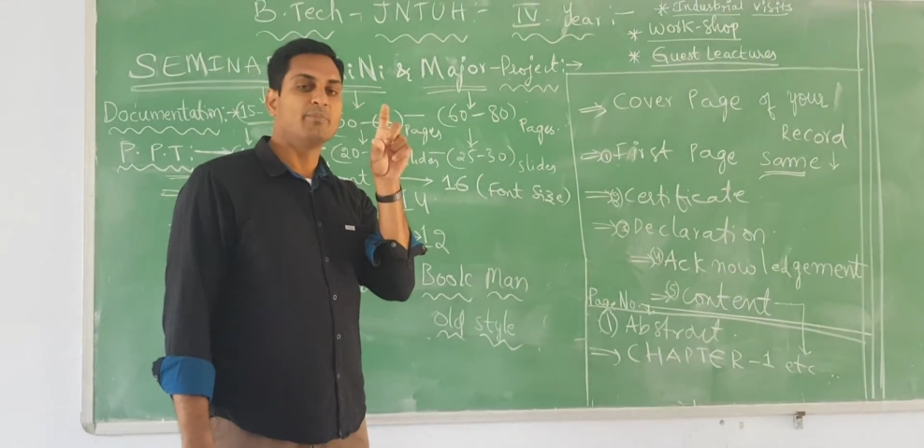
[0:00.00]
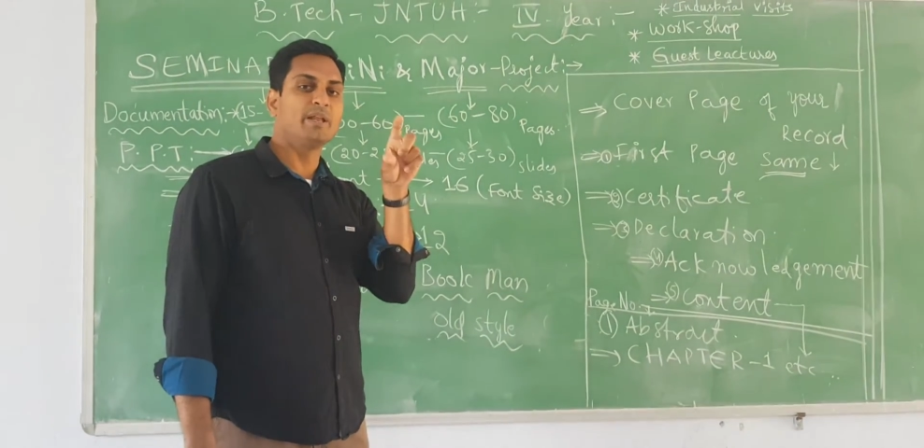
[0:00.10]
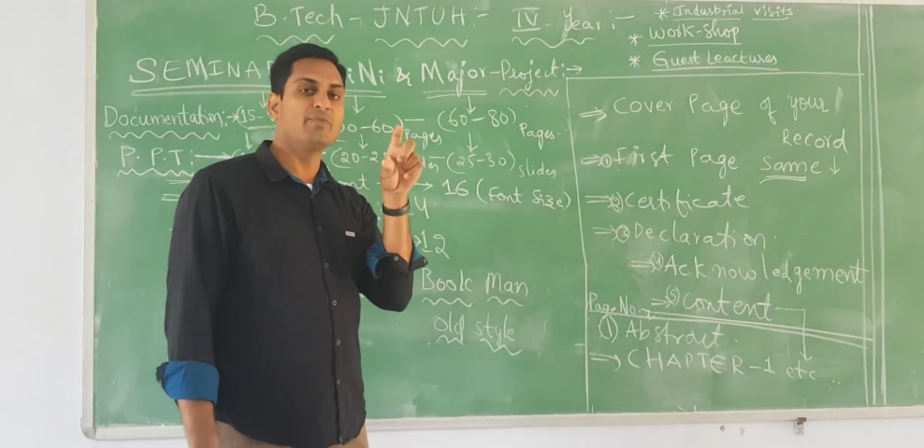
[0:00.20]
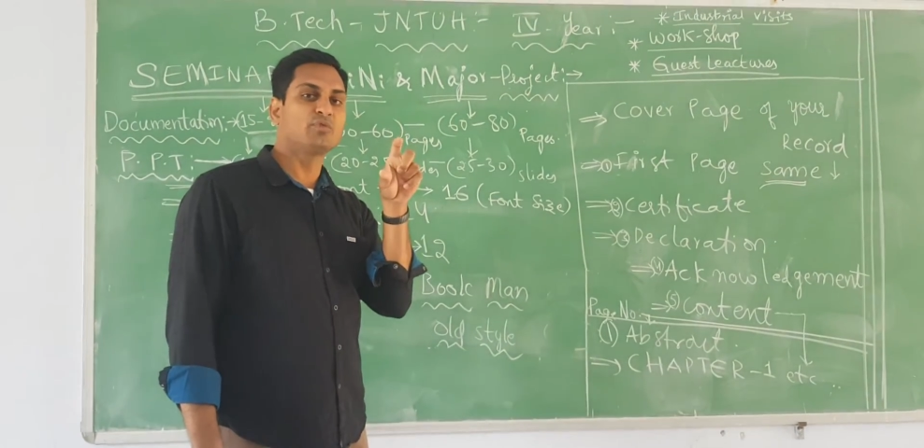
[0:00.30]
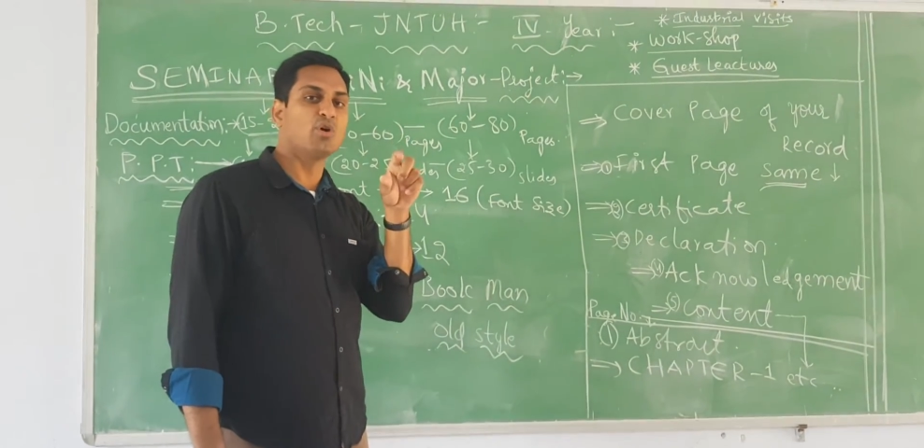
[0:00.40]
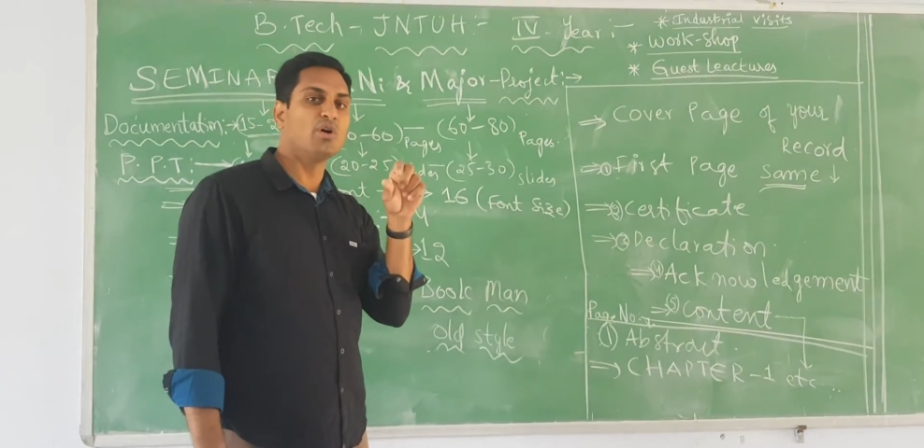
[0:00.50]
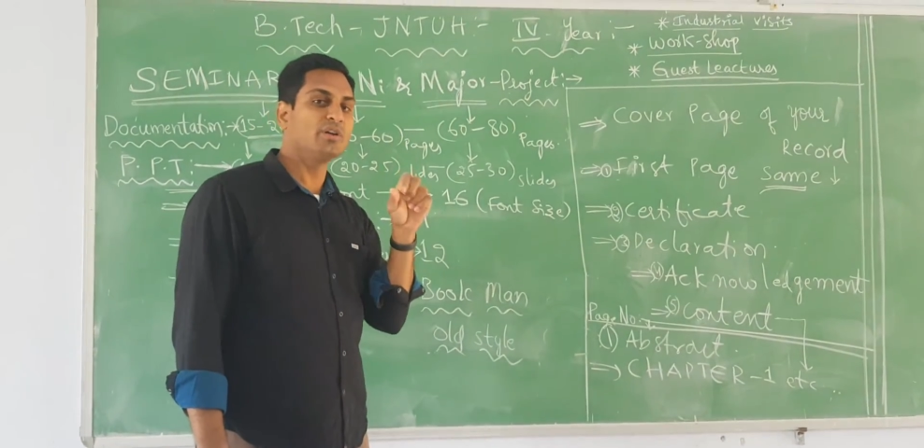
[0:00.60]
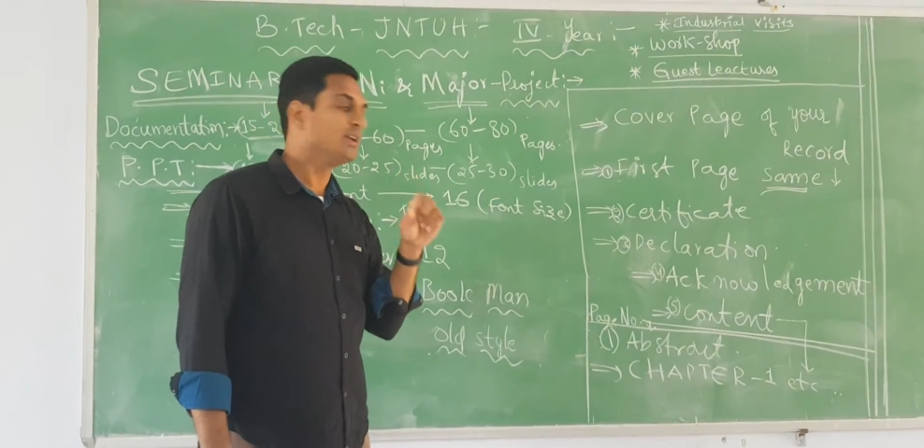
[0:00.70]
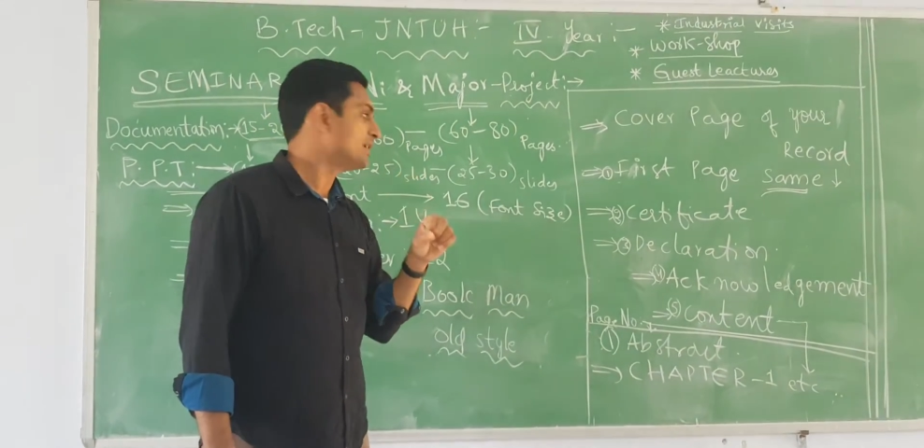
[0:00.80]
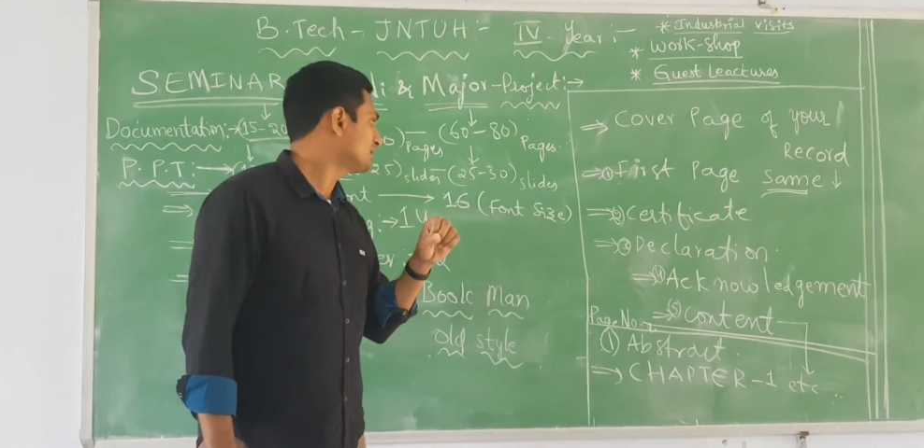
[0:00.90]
brief code,